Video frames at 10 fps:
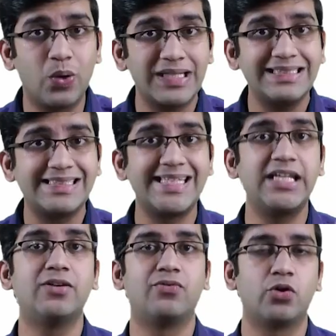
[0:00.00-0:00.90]
one
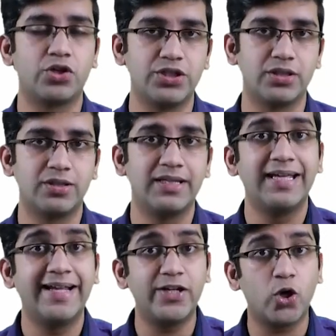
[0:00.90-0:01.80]
cell of origin.
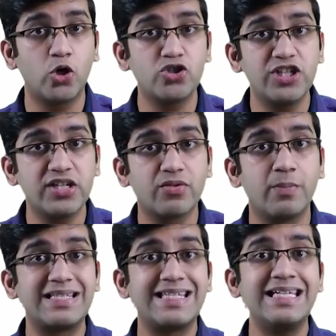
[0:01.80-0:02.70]
It originates from
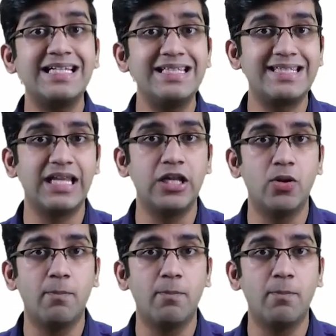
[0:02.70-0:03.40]
a single cell,